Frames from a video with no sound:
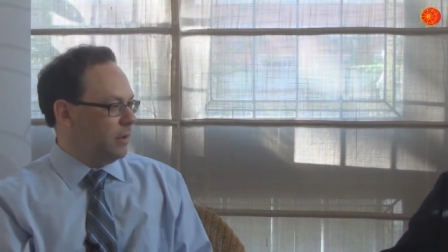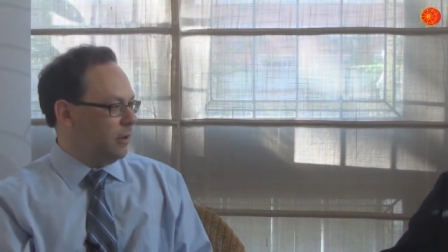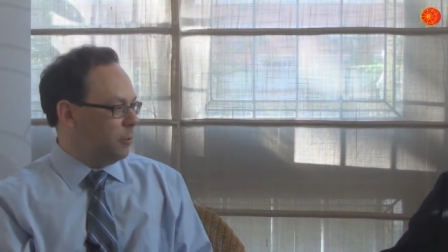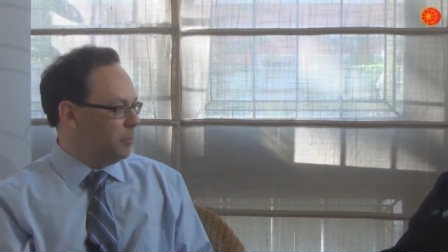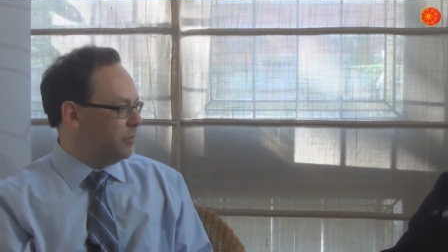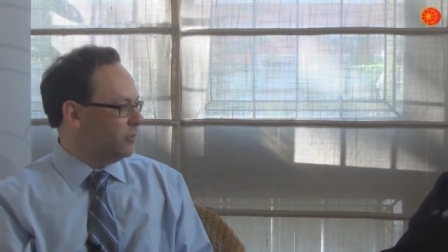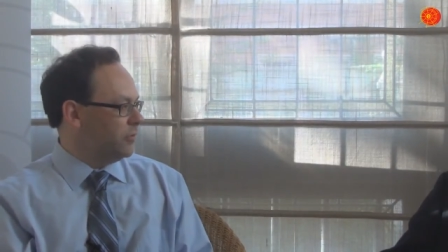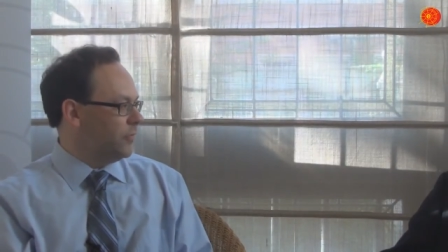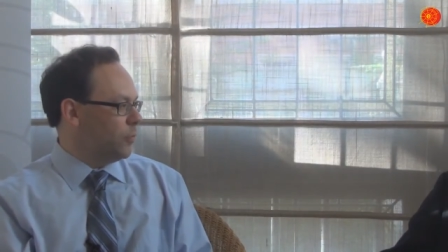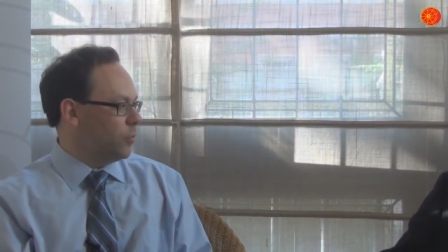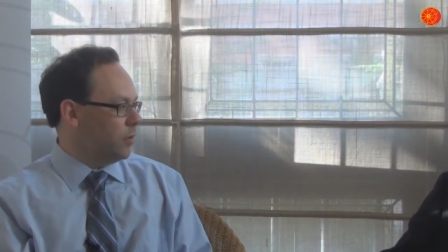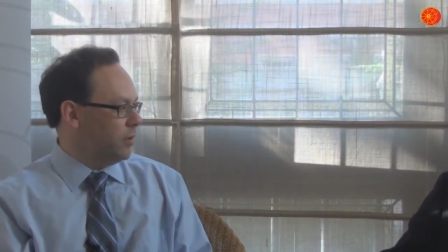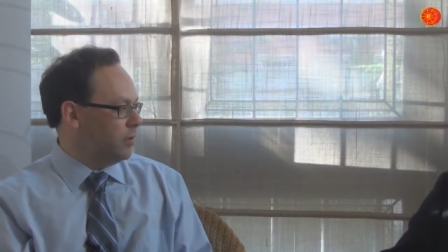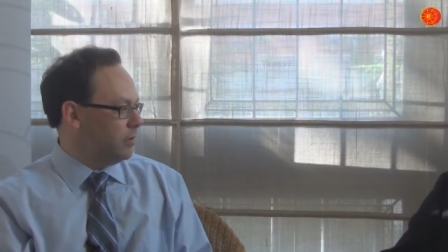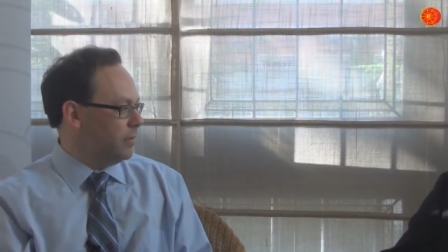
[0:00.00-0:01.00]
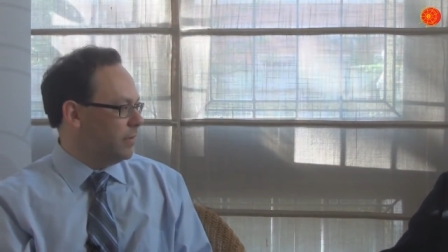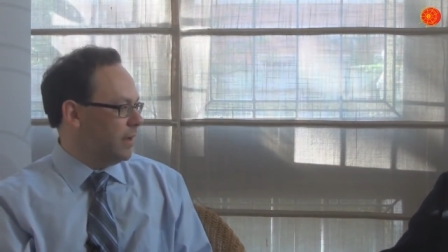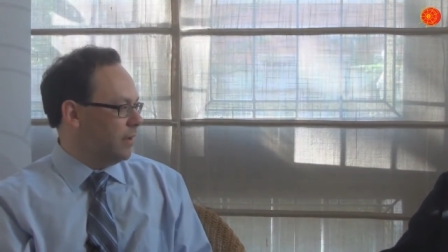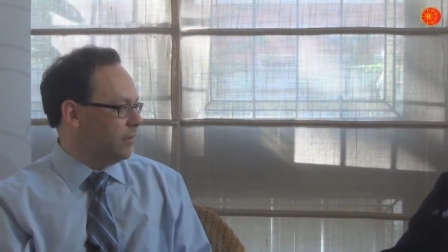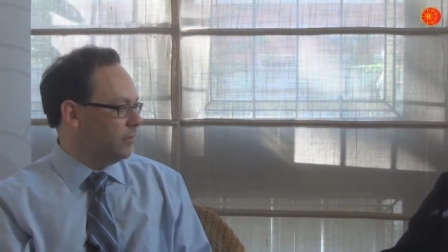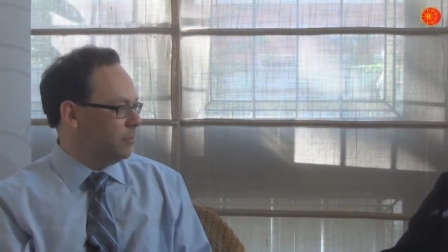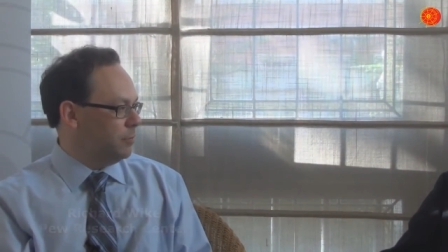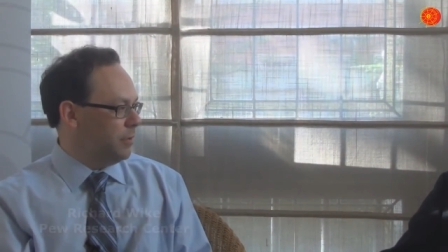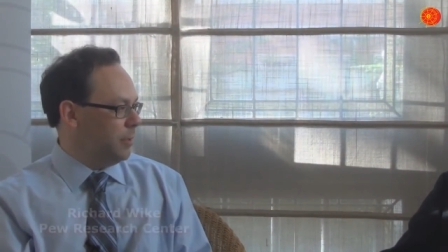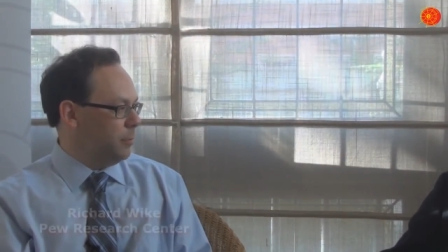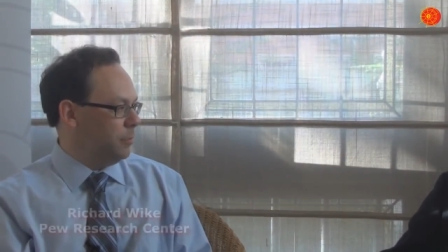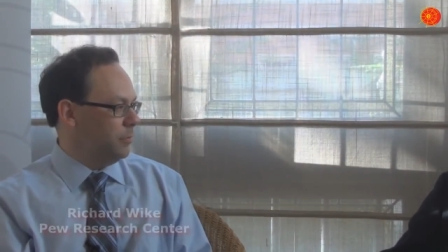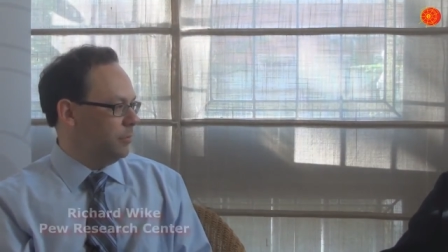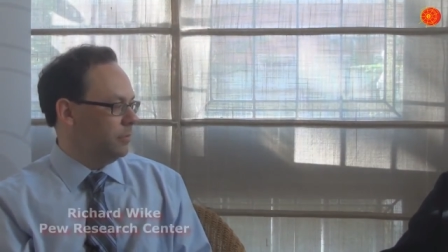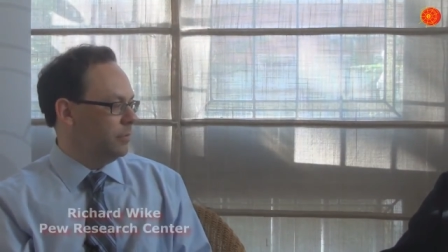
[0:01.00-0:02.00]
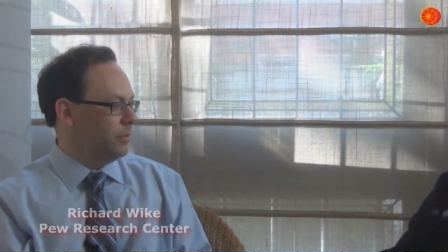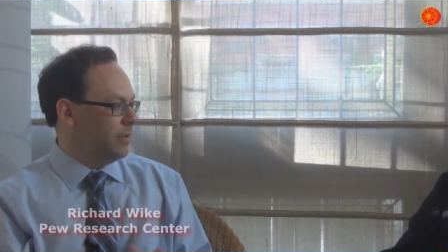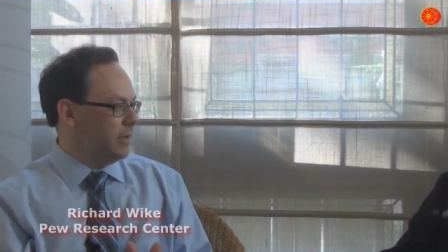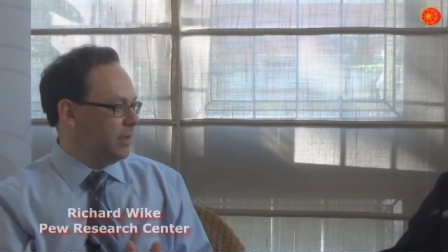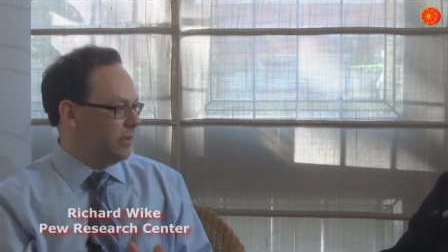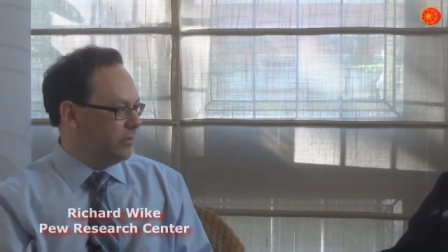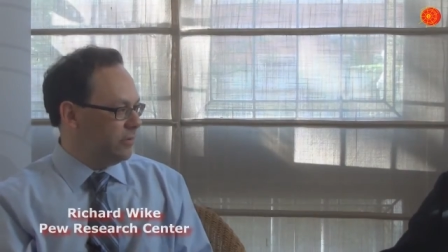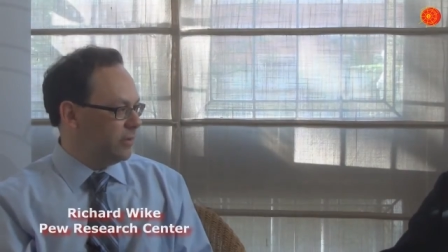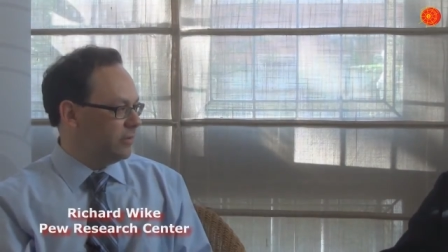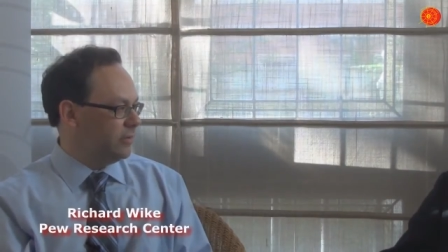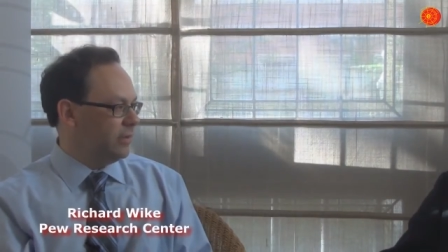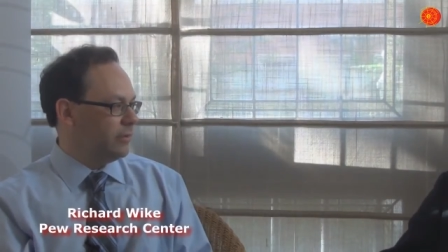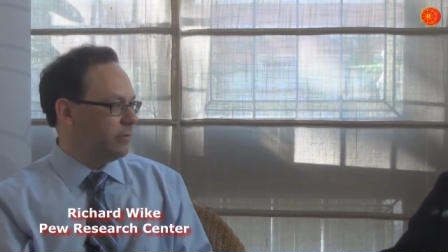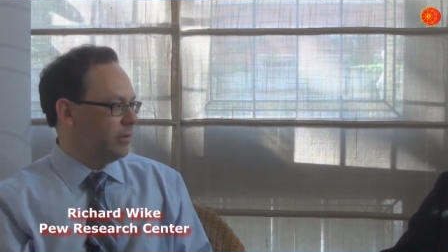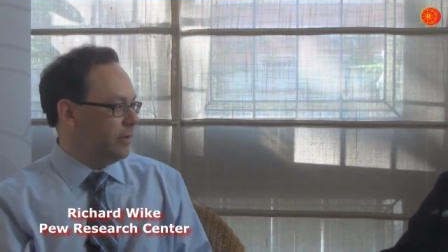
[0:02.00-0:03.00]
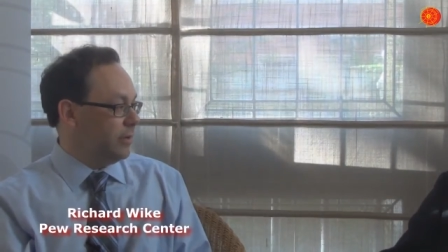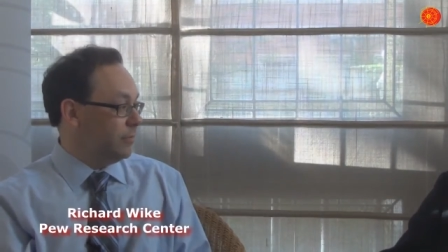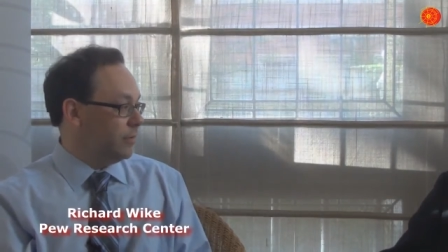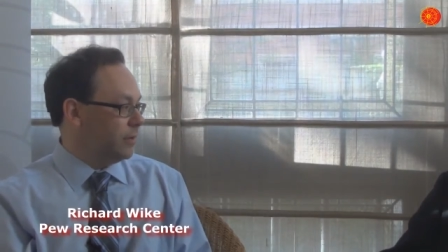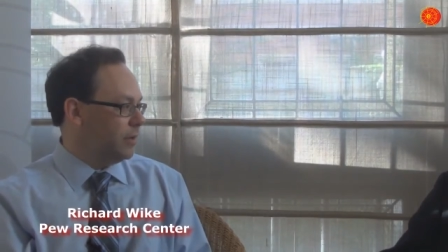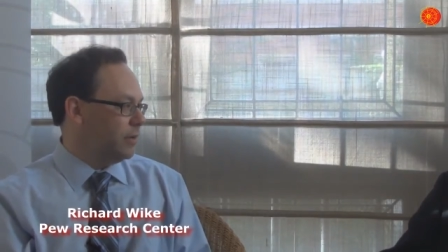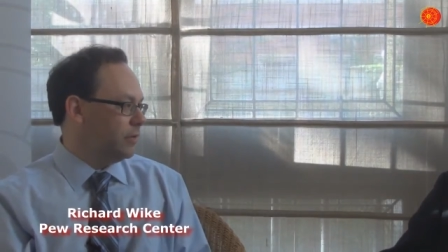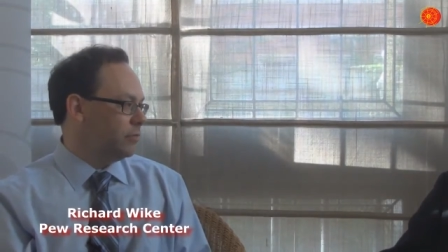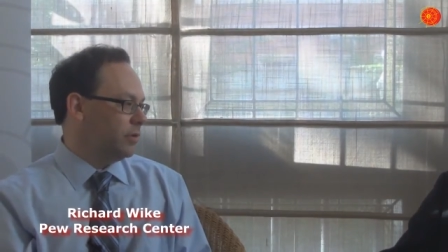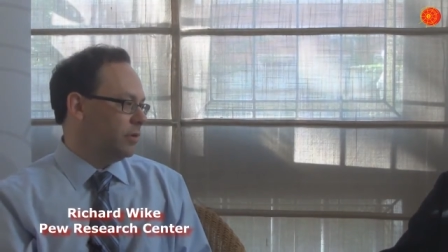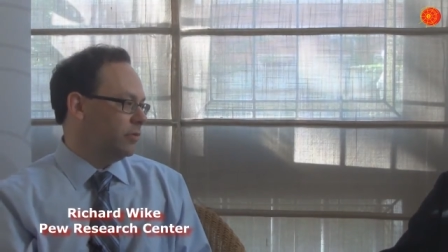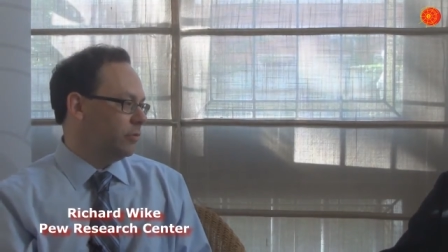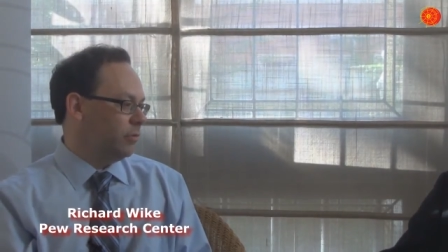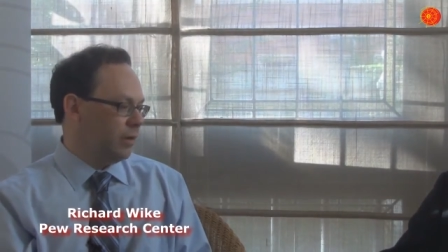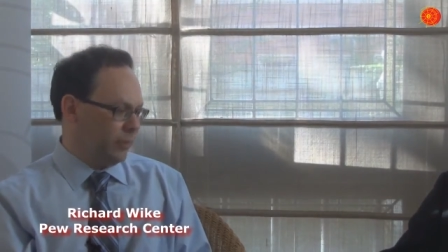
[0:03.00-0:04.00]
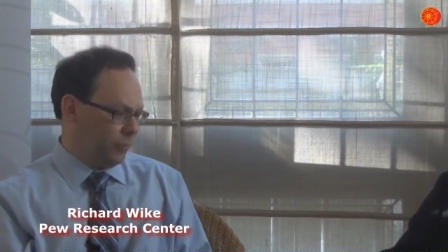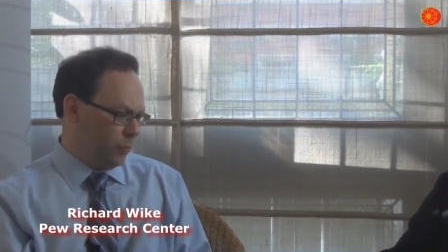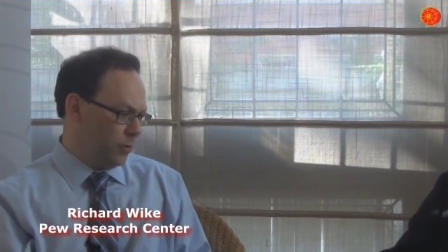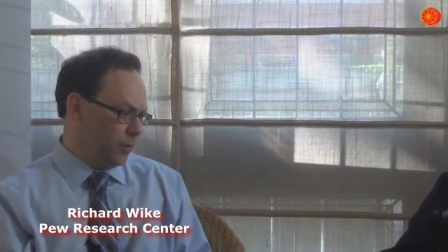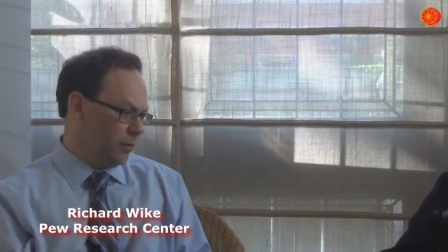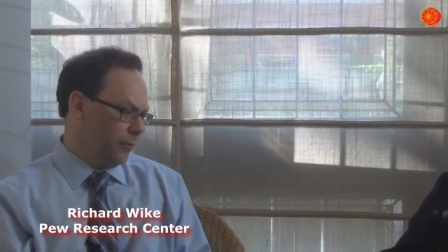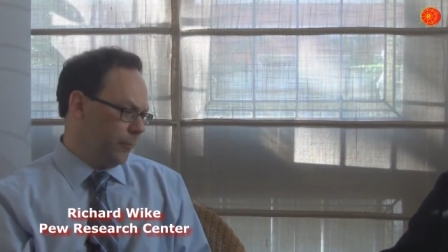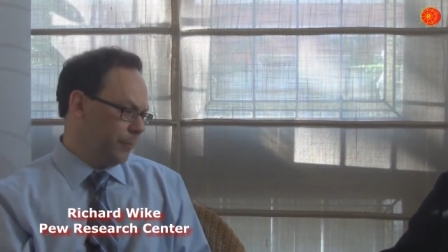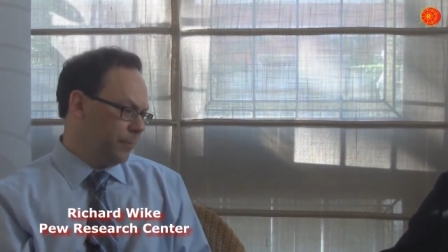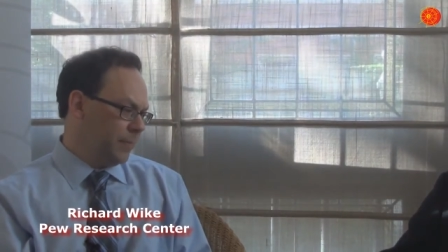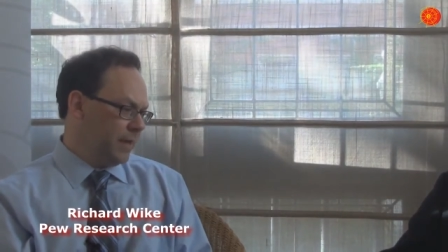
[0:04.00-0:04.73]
almost 400,000 people in 63 different countries around the world.